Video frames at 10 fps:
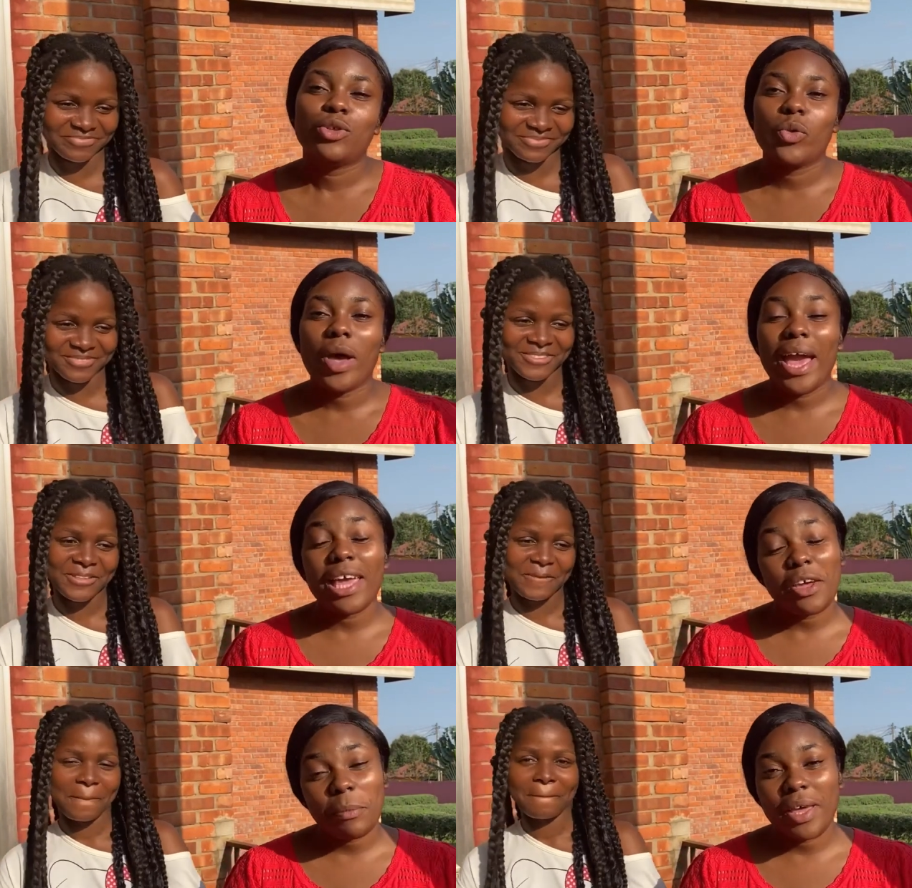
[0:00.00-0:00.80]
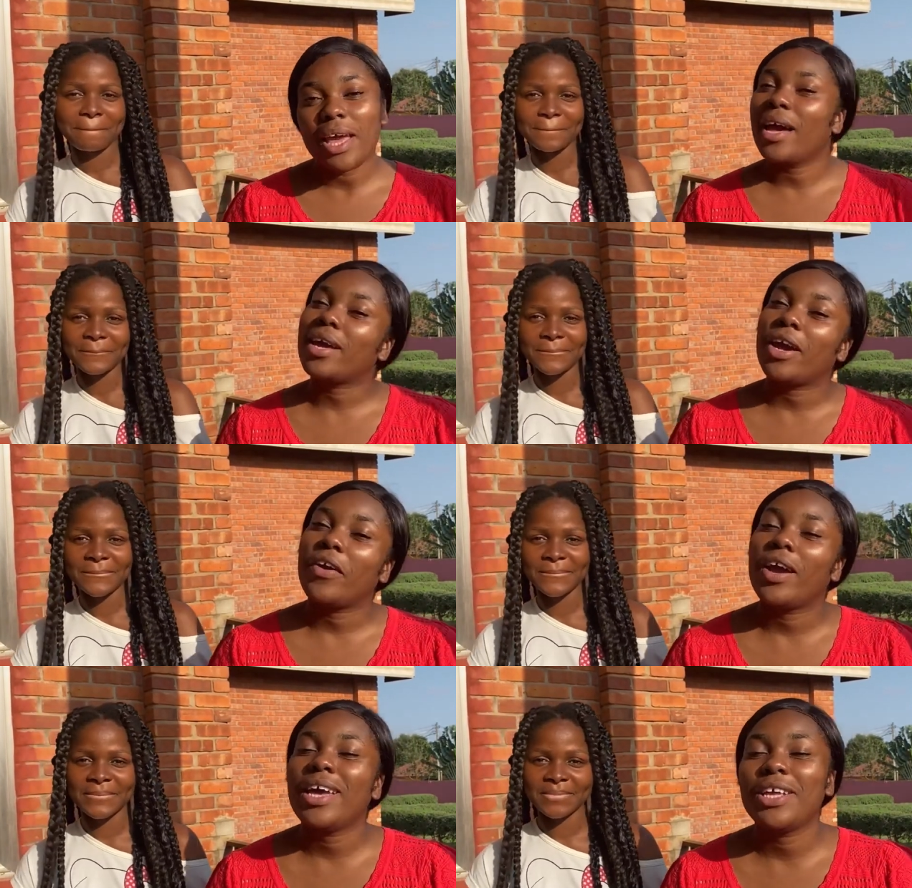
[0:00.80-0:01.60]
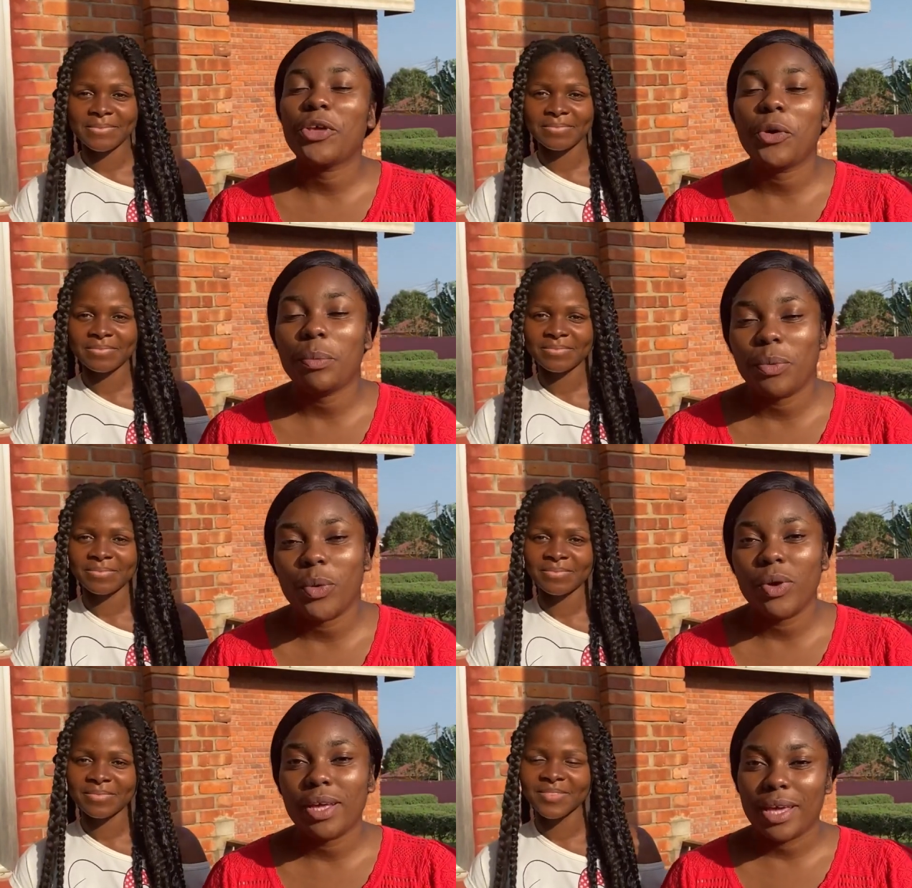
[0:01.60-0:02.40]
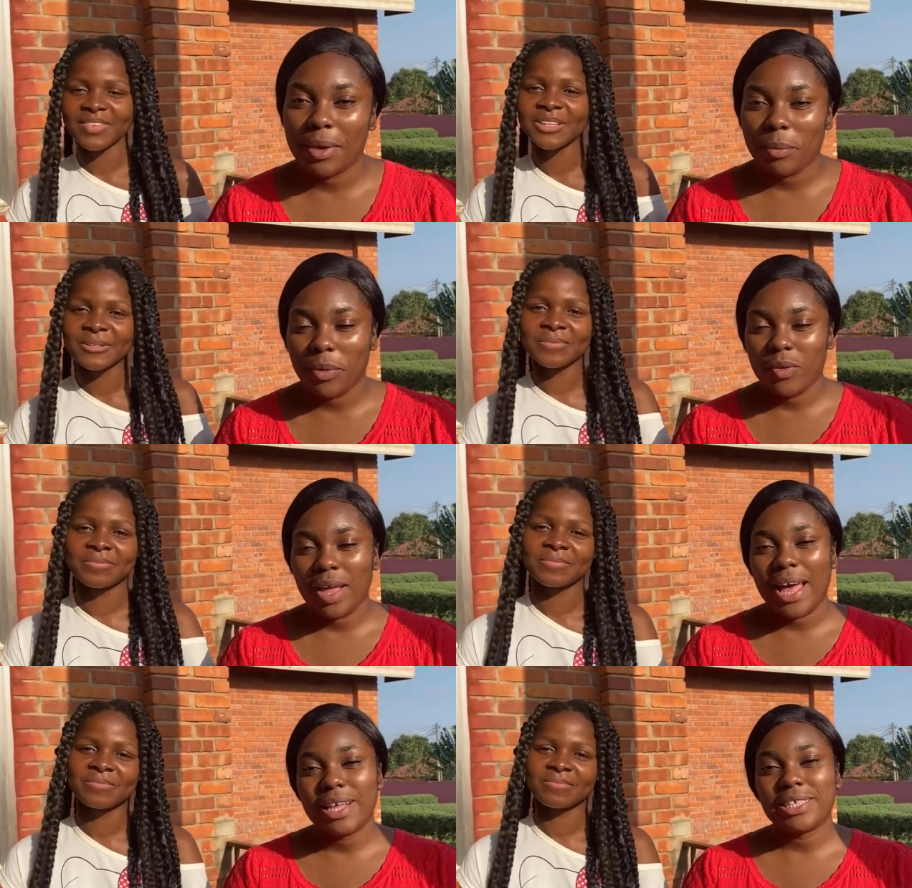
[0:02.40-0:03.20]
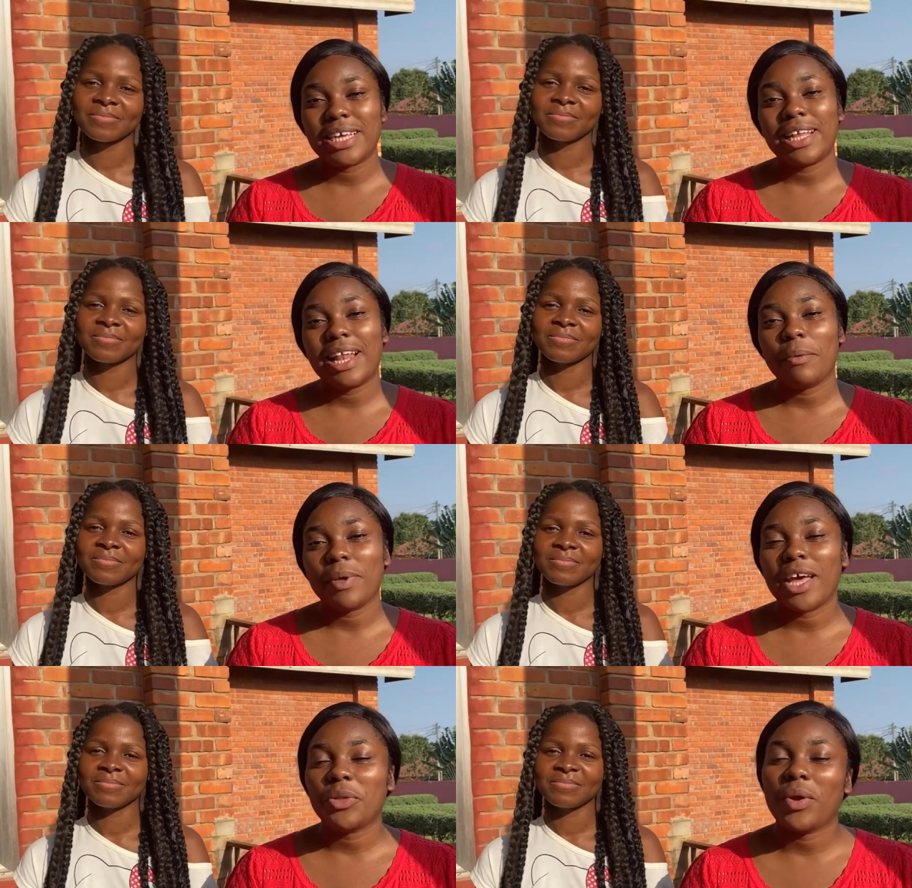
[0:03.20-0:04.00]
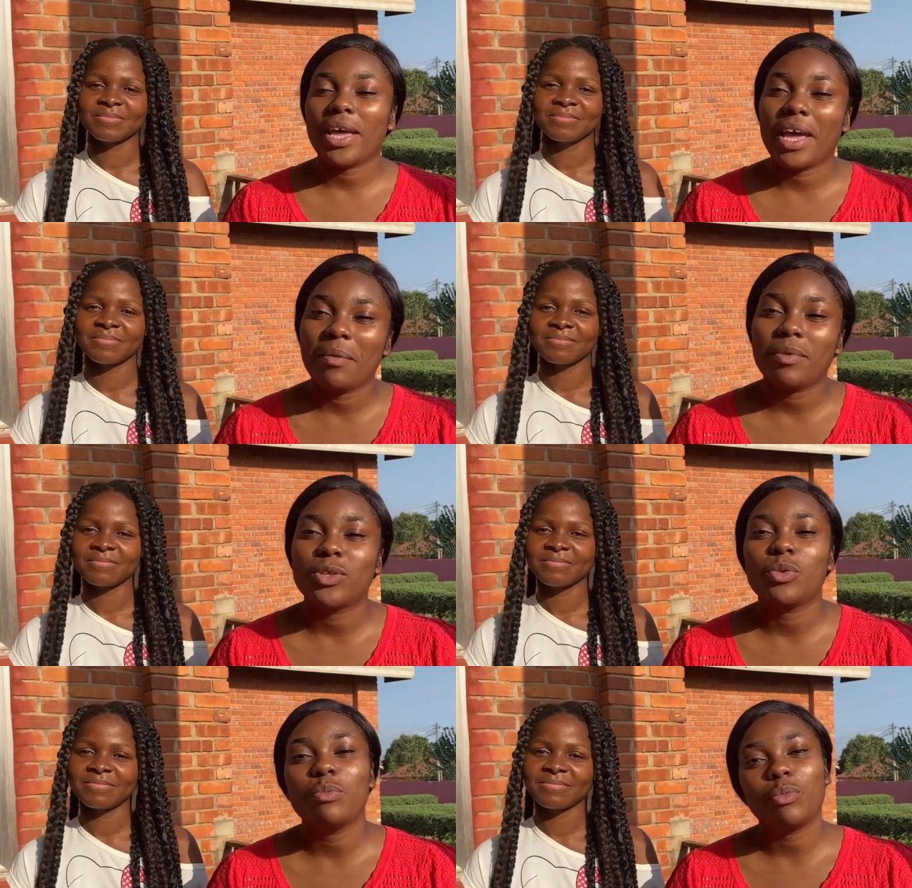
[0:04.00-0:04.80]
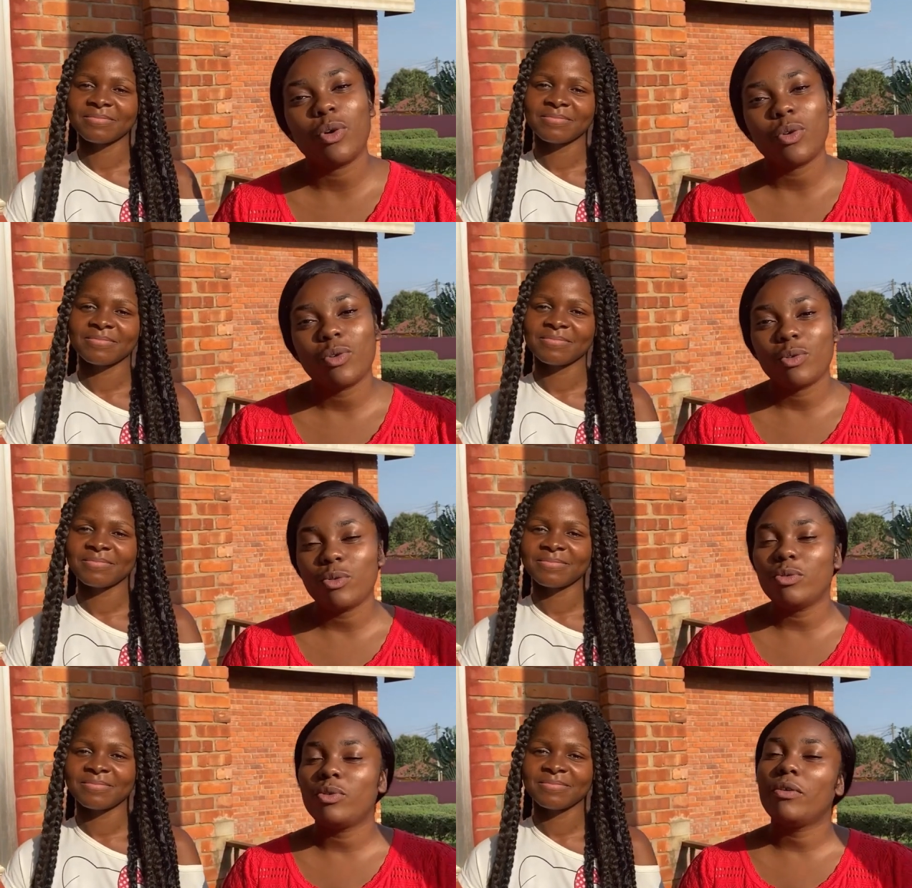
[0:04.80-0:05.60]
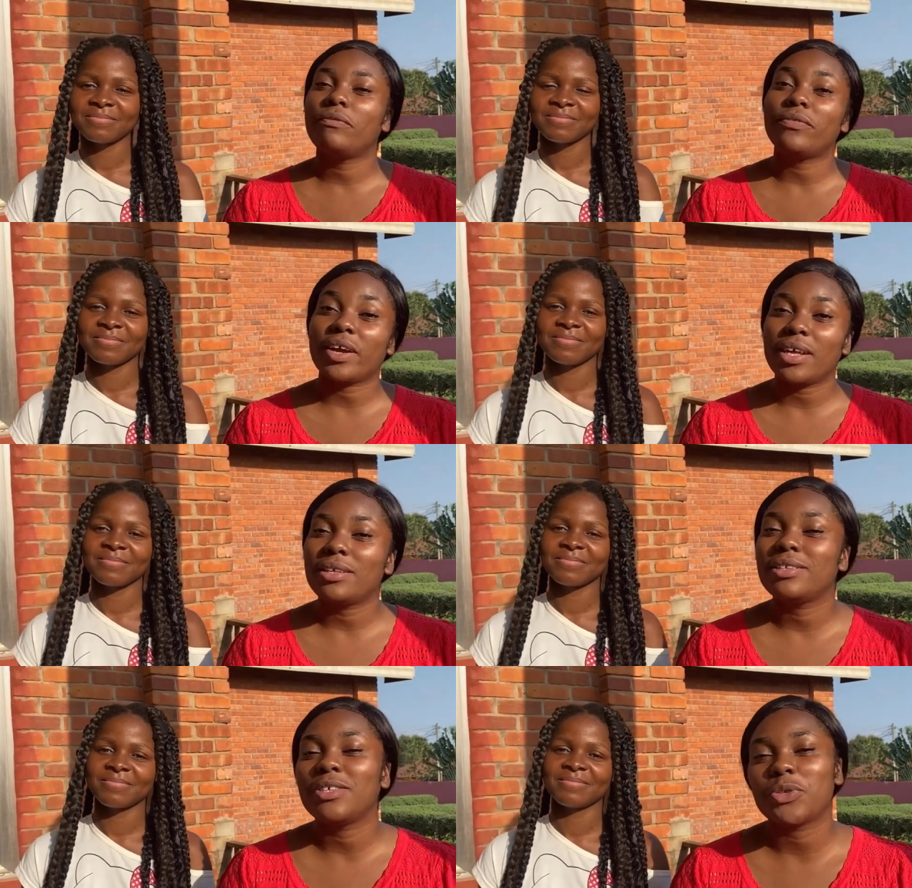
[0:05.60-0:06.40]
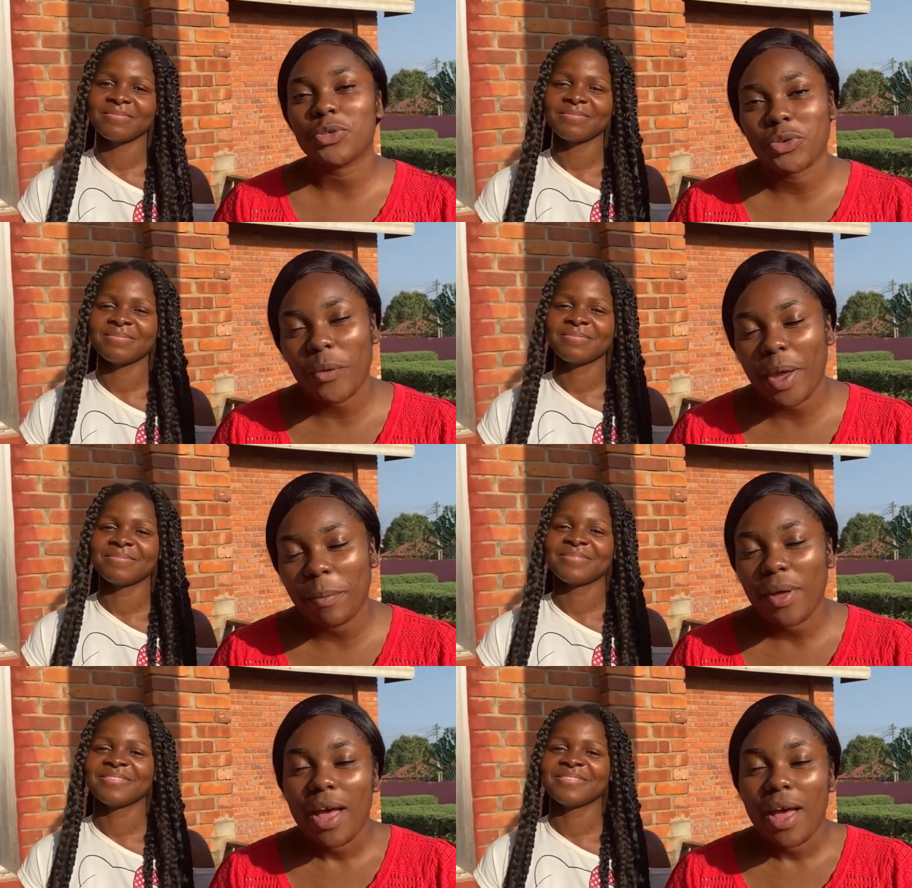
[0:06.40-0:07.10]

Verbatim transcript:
Speaker 1: so eyin me akere bone, Gabriel and channel me adweke so mbo cool friend subscribe.